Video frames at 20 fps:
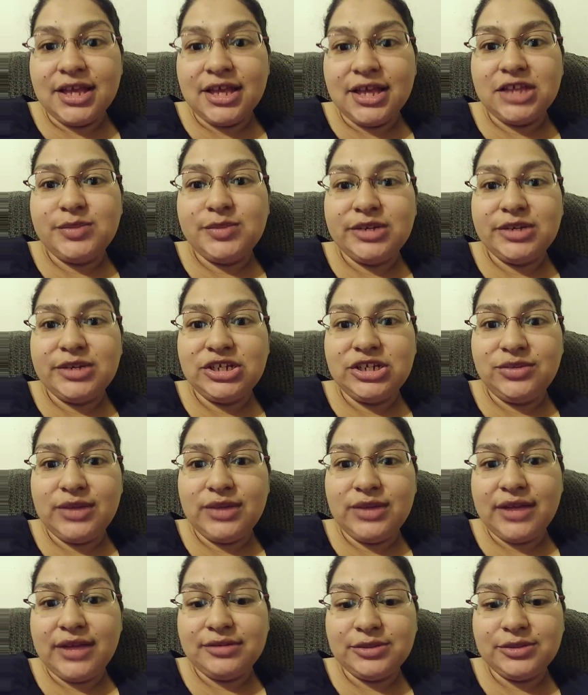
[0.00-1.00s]
Especially when
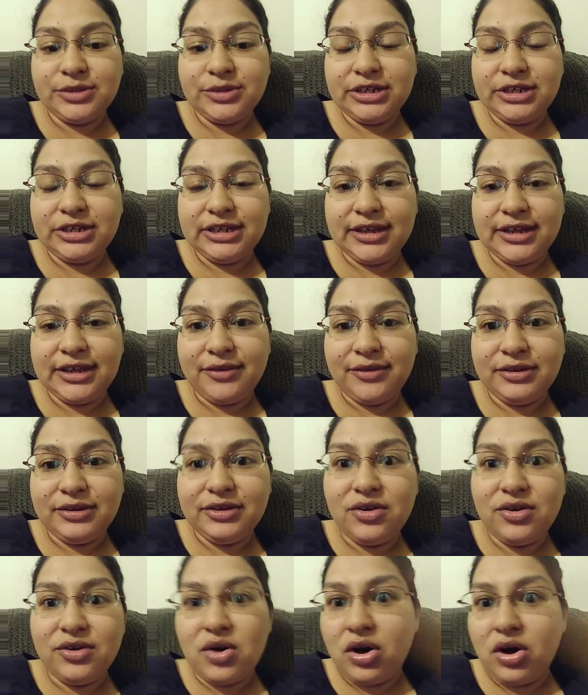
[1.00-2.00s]
I was working, I would
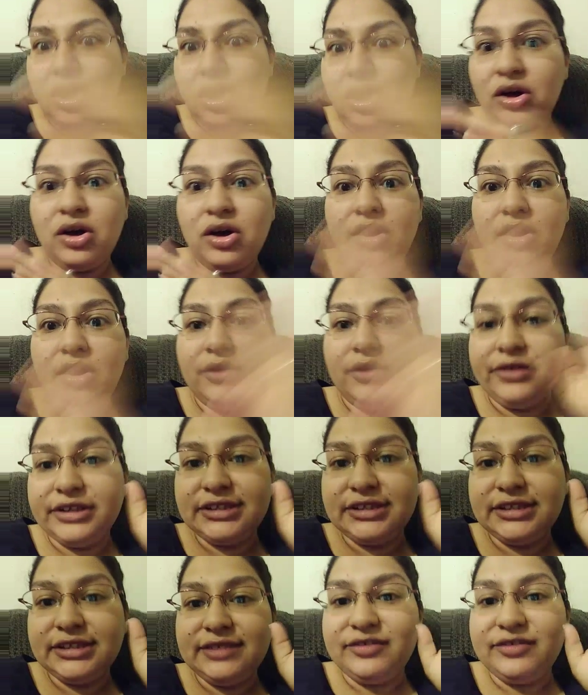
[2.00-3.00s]
go all
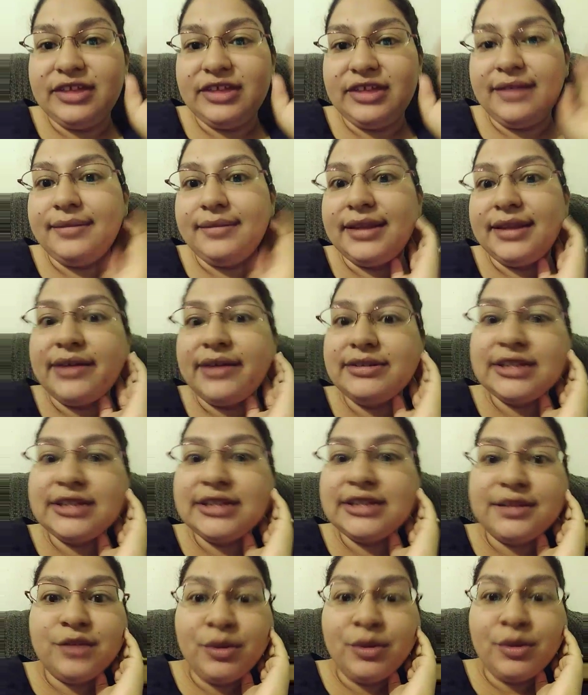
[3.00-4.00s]
crazy for them, and I would tell
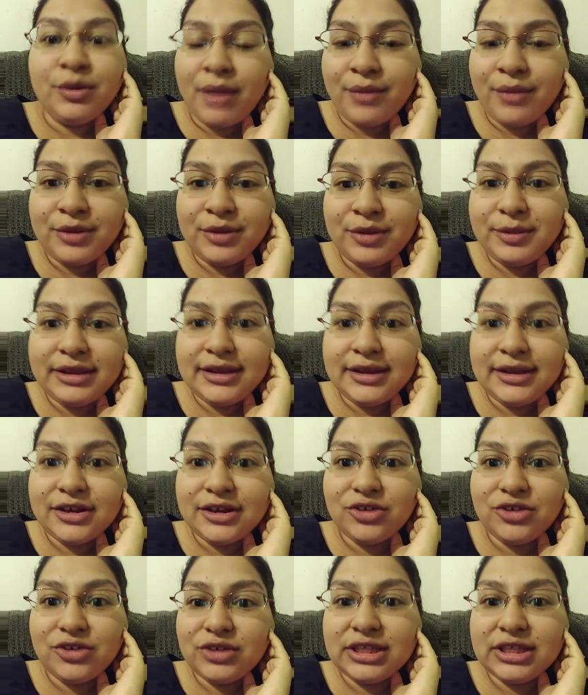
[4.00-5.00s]
them, your mom would be here
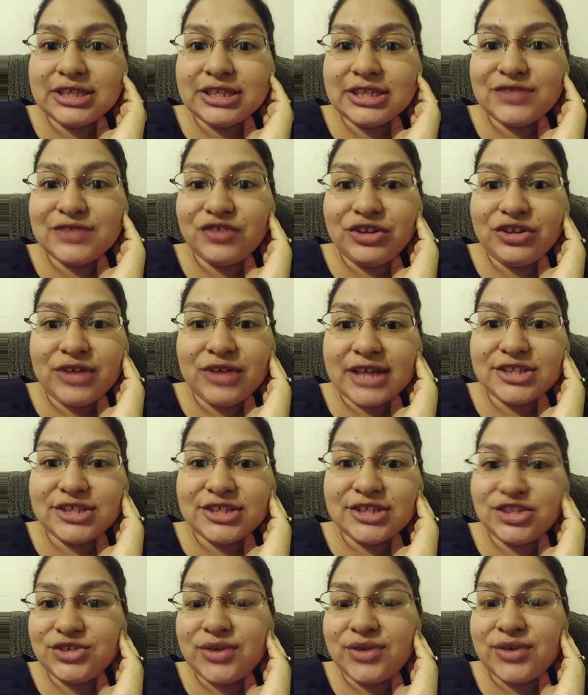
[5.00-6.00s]
doing this for you
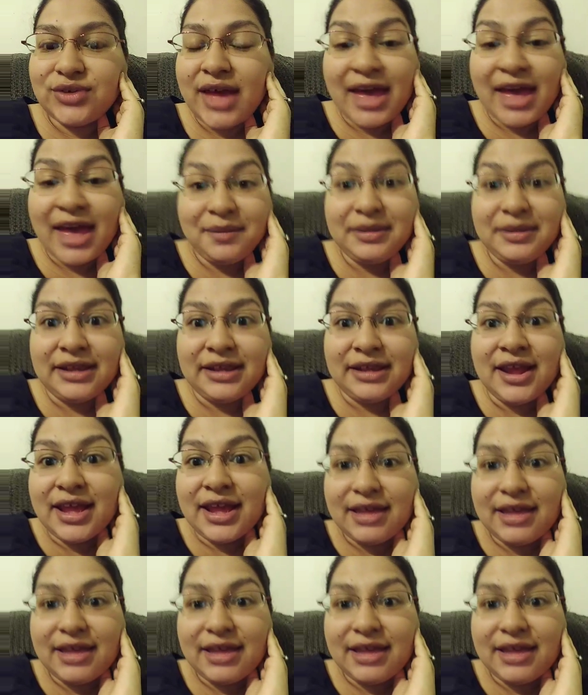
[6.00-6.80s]
guys too, and me.